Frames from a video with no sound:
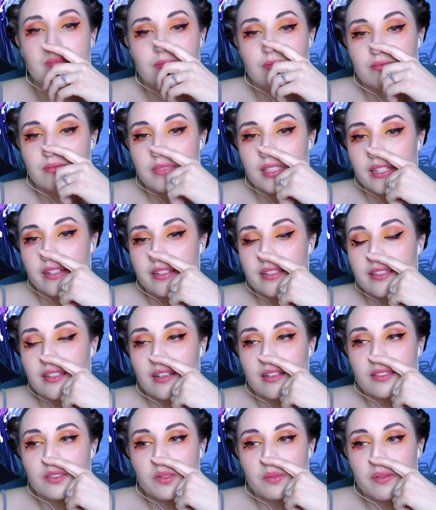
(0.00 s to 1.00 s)
Serious
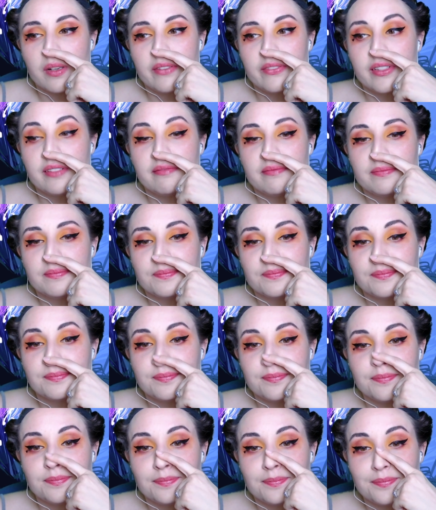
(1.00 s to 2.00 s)
talks with
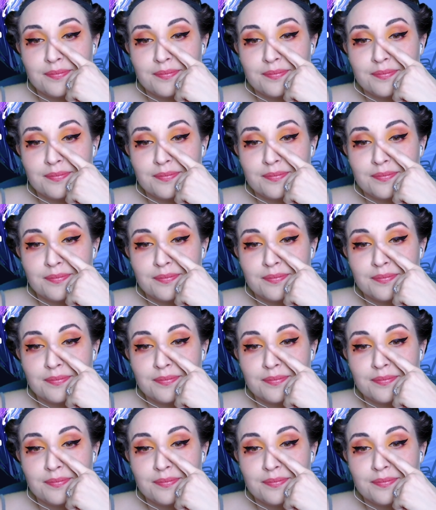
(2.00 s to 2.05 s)
Raven.